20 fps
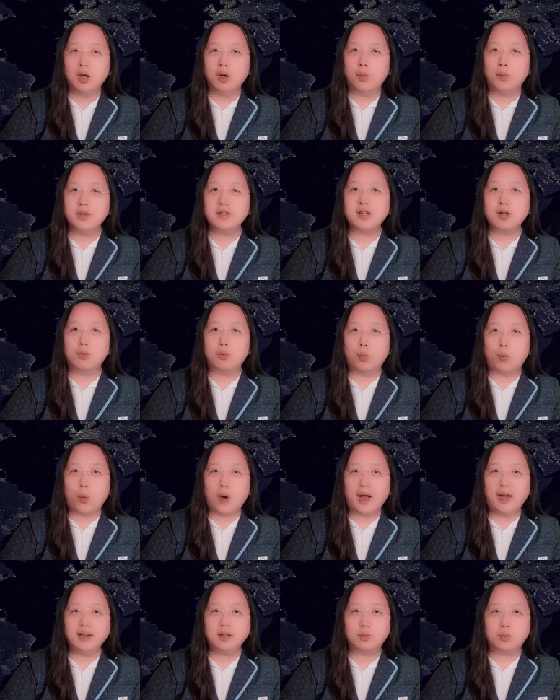with a
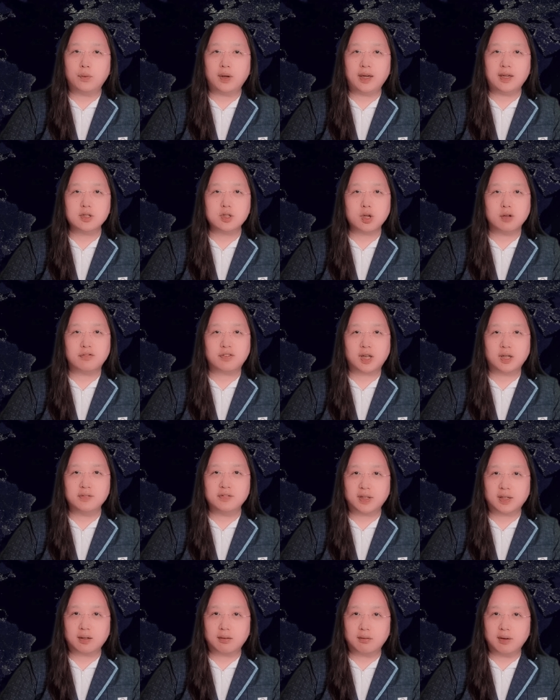wide range of
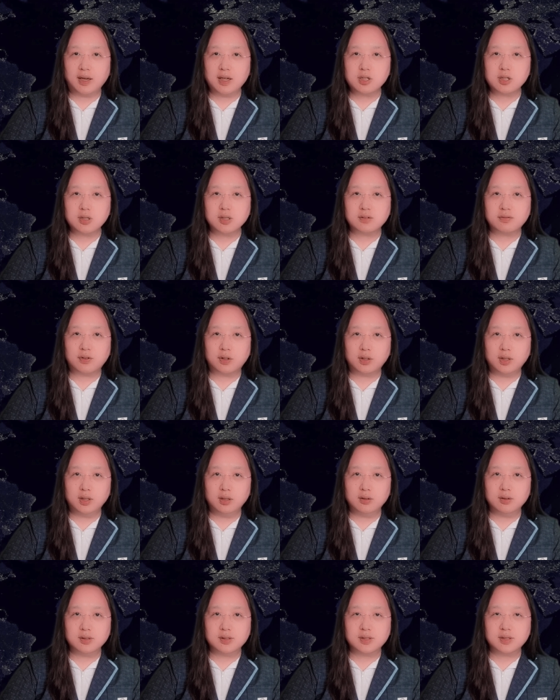configurations for
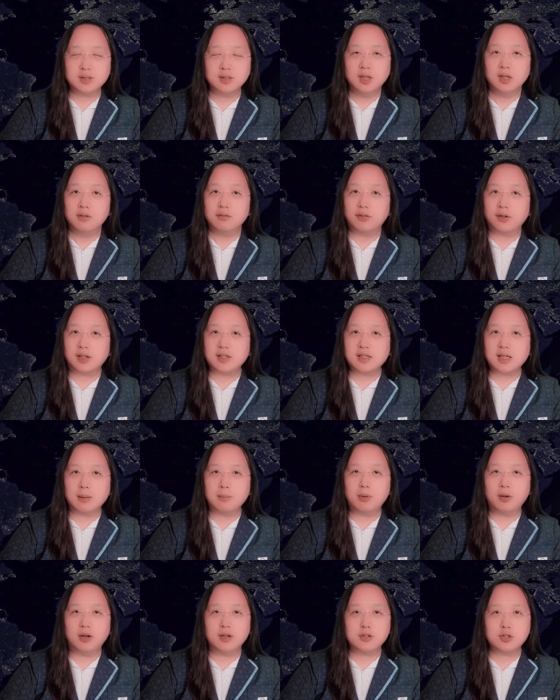use. For
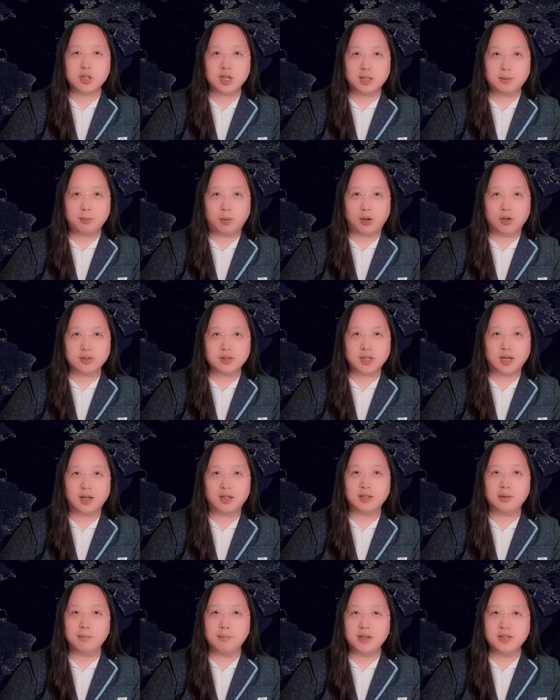example, a chatbot
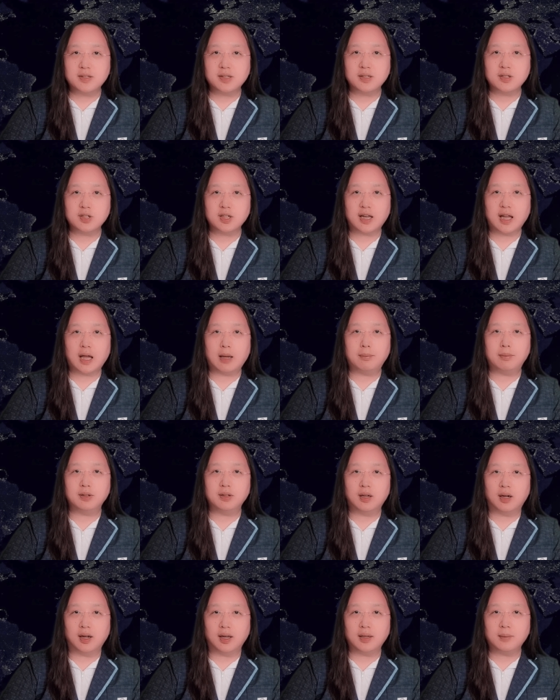on the messaging app
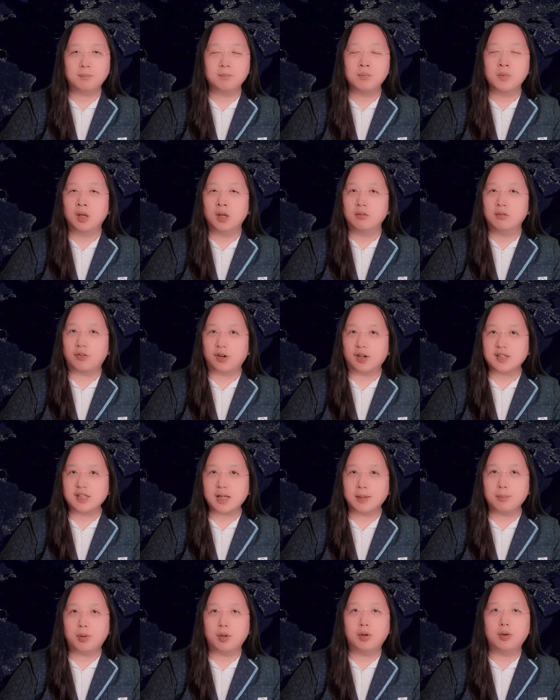line. For
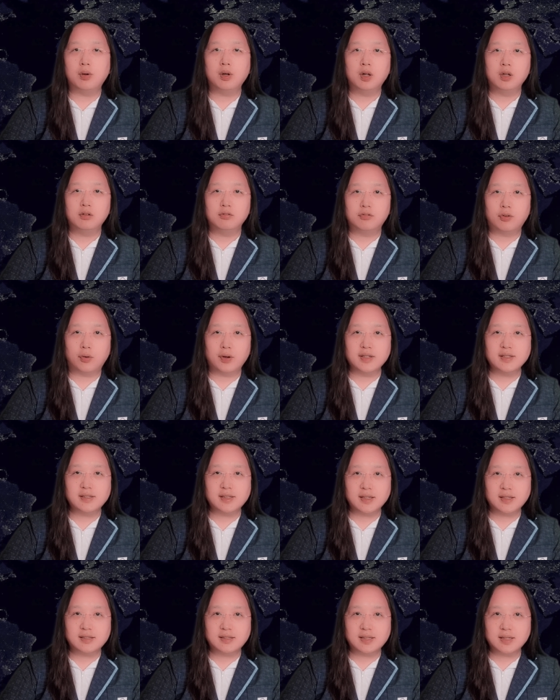example,
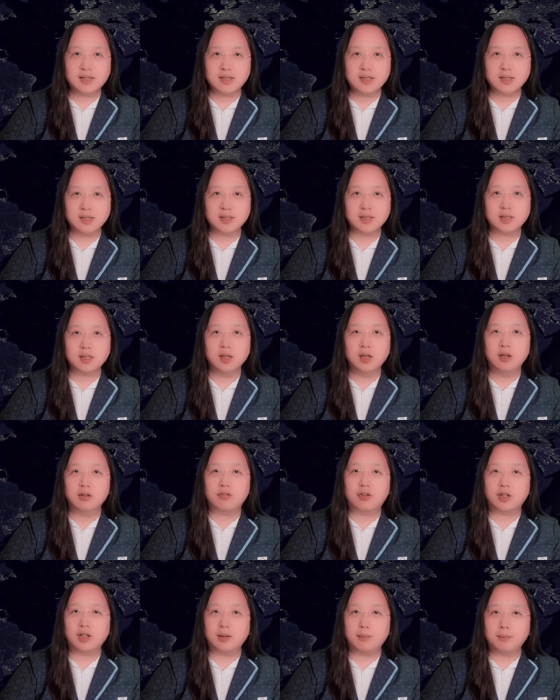voice assistance
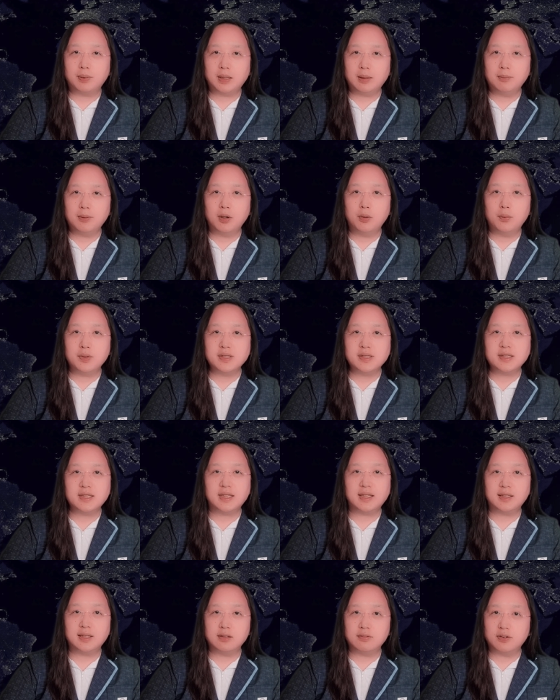for the people with
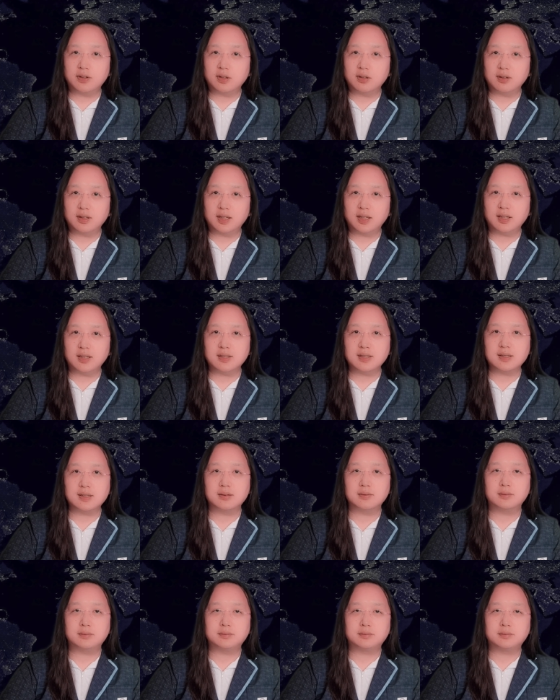seeing difficulties.